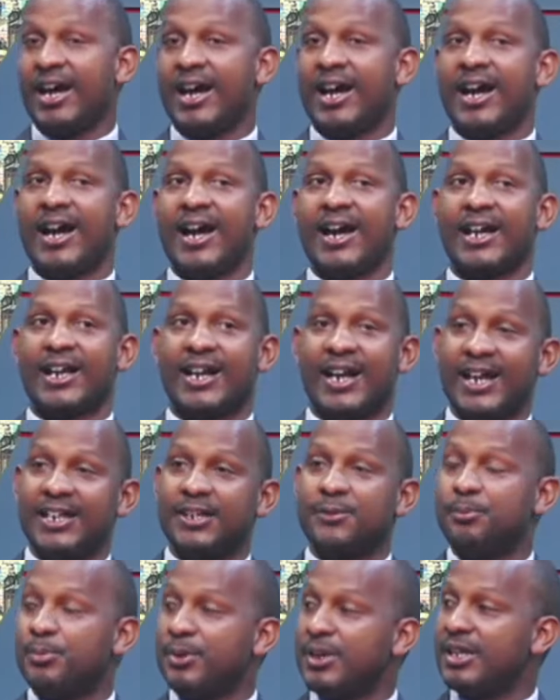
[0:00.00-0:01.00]
can
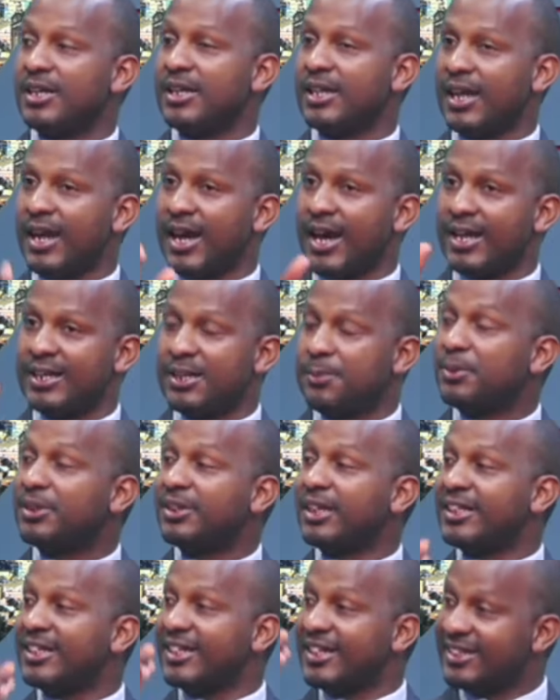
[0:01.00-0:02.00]
be limited
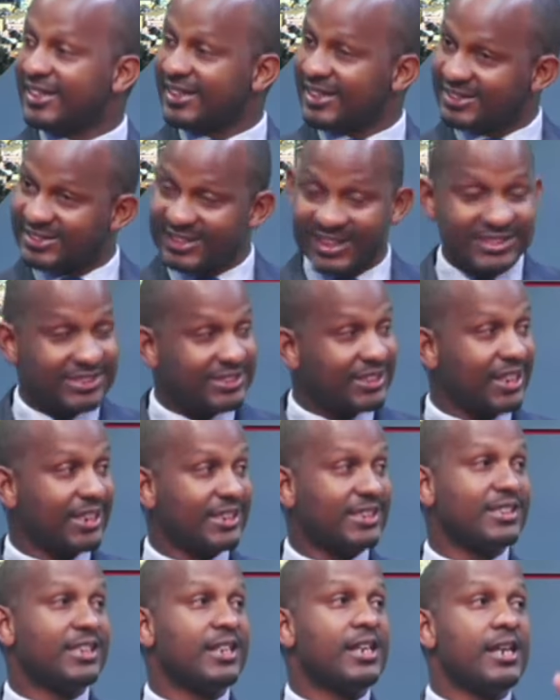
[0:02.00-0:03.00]
in the sense that
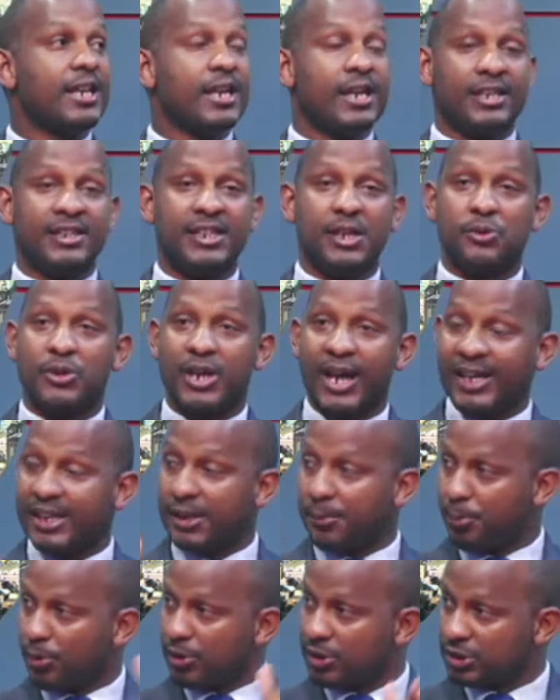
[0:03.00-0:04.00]
the Uganda
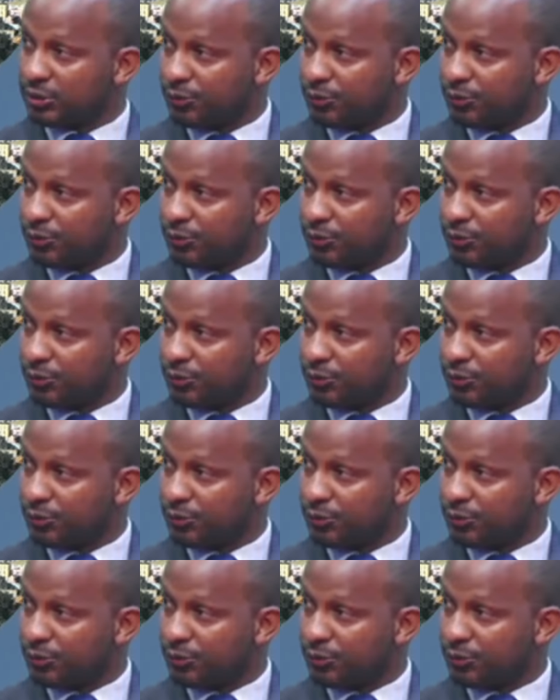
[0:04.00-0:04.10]
Police Force